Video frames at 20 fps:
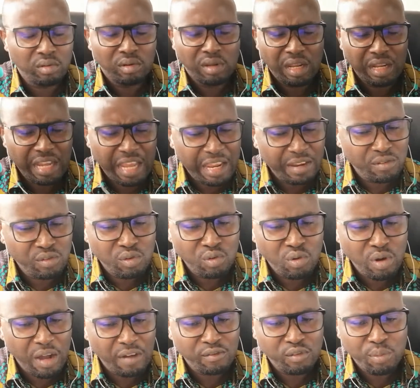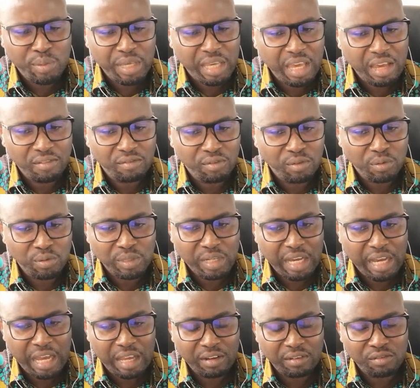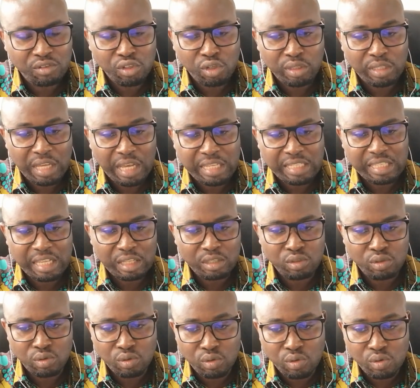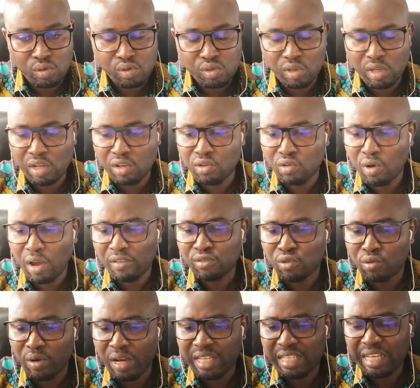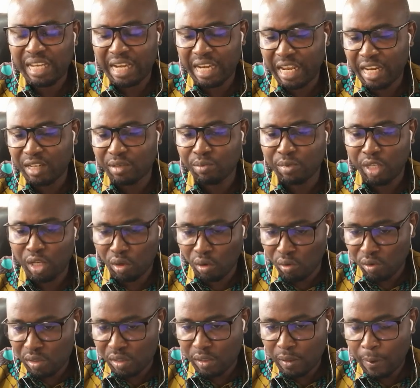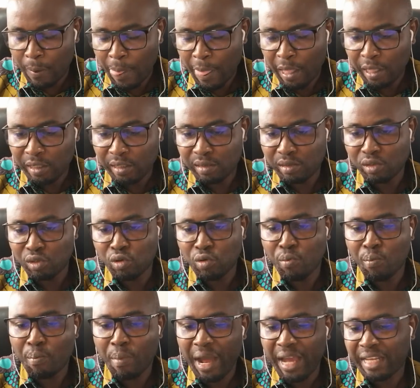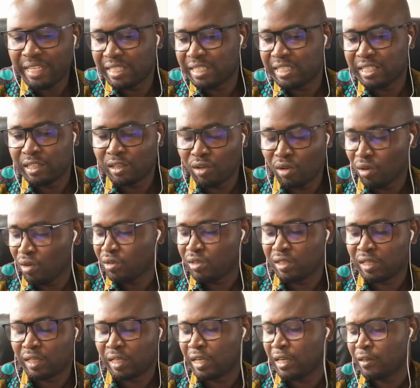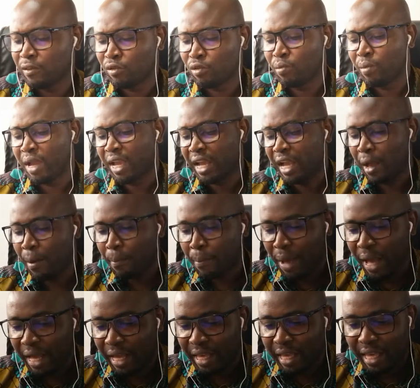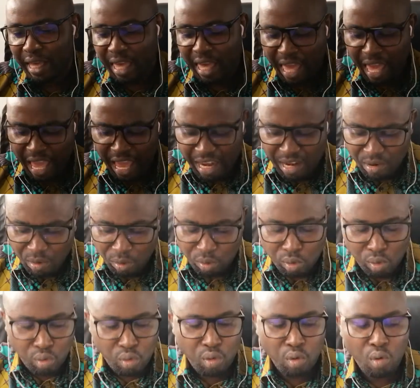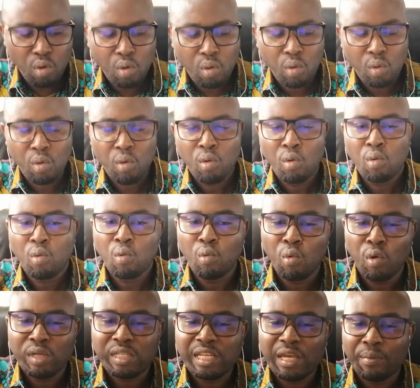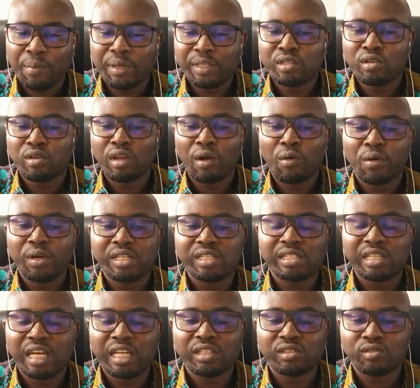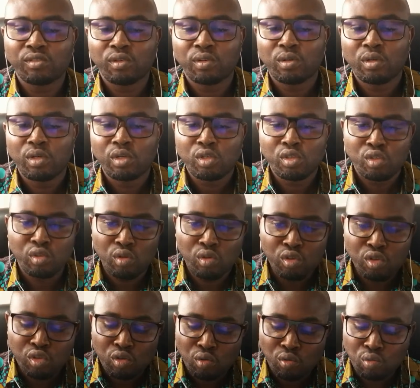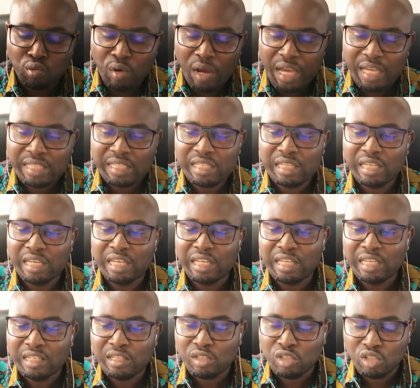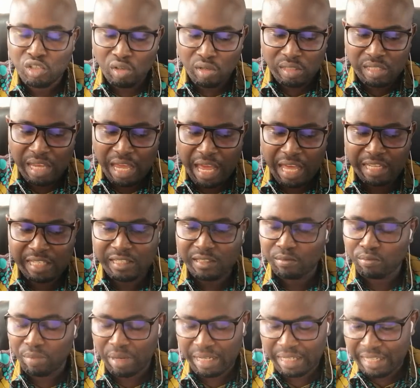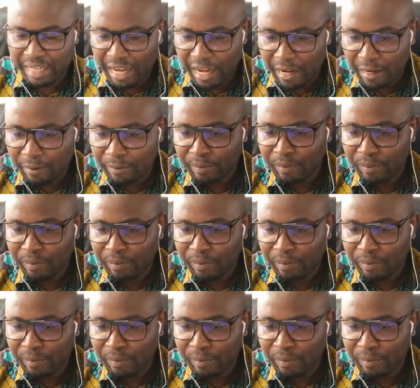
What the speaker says: Then you have to be careful the kind of shortcuts that you use, and you have to write clearly, because you might come back and not know what a particular word stands for. So you should write in shorthand, but then